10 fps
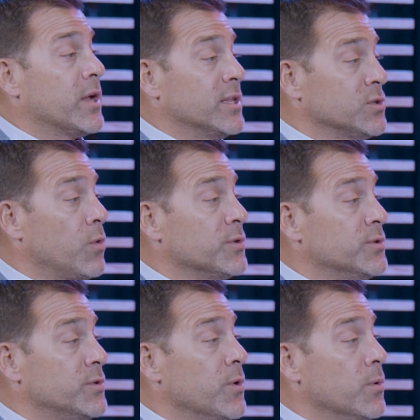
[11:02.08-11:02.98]
pay a
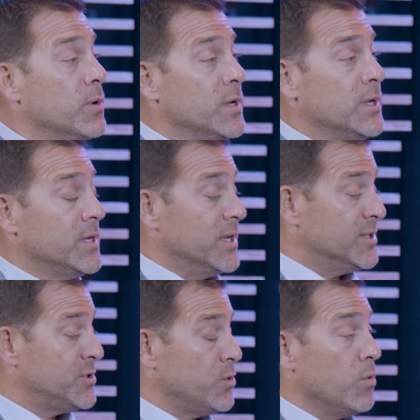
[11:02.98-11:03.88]
consultant to do
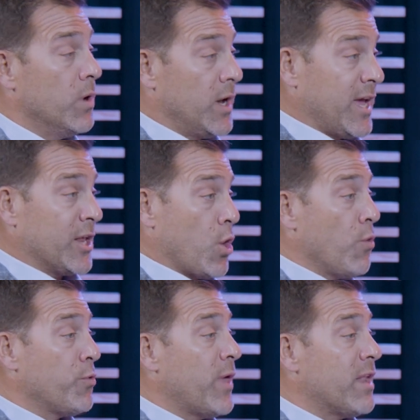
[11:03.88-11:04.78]
is to, again,
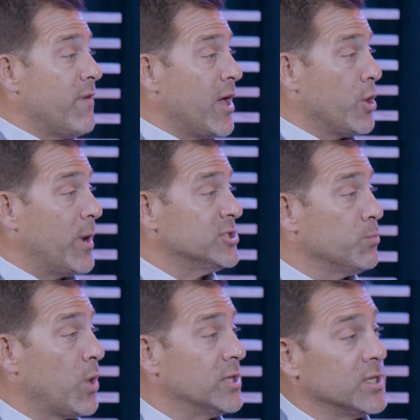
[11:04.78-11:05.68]
go through that
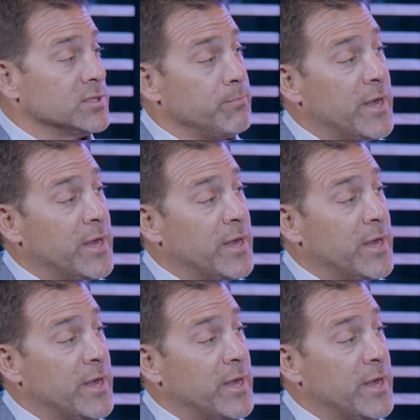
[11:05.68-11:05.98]
evaluation process.